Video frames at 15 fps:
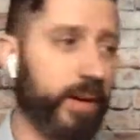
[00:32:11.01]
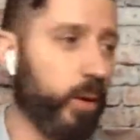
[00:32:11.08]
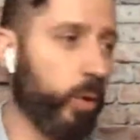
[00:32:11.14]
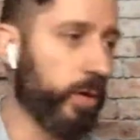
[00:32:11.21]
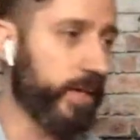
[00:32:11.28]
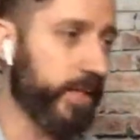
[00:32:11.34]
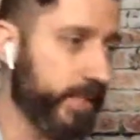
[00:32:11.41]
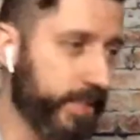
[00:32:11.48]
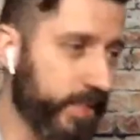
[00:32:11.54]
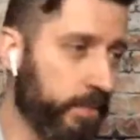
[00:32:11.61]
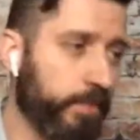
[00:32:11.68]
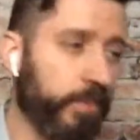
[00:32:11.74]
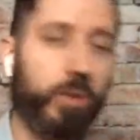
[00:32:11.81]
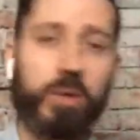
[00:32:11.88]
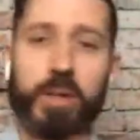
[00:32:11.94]
or
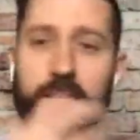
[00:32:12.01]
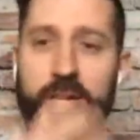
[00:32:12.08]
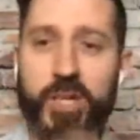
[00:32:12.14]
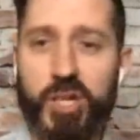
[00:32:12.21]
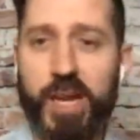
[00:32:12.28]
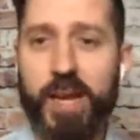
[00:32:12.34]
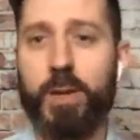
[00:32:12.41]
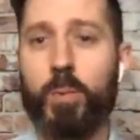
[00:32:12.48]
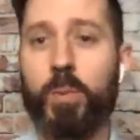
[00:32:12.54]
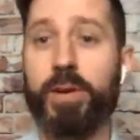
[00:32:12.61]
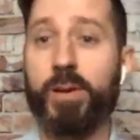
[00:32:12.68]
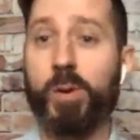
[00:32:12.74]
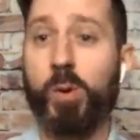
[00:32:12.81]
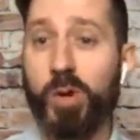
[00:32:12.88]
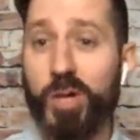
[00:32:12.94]
December and
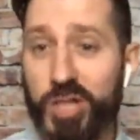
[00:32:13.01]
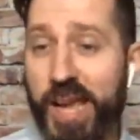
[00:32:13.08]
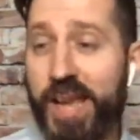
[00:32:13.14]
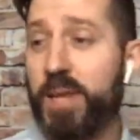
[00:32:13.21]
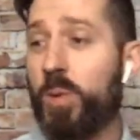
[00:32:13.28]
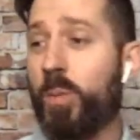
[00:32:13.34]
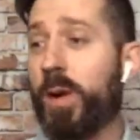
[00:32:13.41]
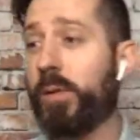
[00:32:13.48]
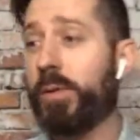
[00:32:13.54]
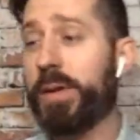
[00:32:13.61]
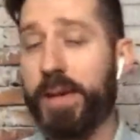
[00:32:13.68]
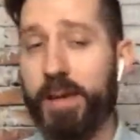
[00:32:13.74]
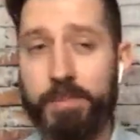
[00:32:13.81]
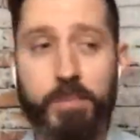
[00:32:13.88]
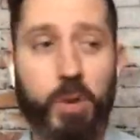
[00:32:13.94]
January, or January
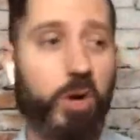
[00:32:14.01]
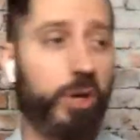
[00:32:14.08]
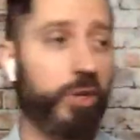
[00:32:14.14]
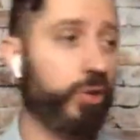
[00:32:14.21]
and March,